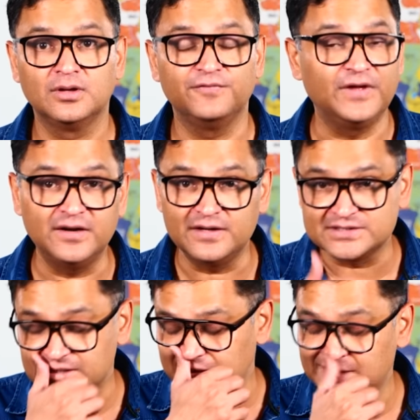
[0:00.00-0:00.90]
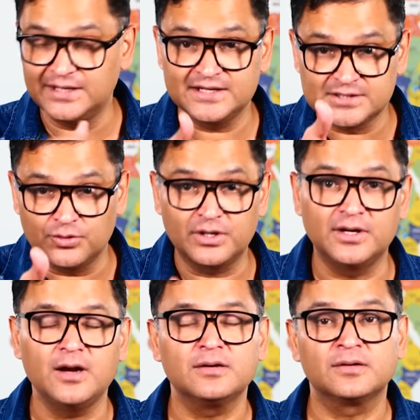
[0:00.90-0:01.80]
very recently, and India said, okay,
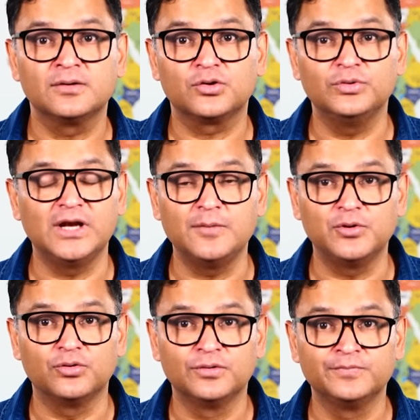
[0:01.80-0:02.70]
done, we'll help you.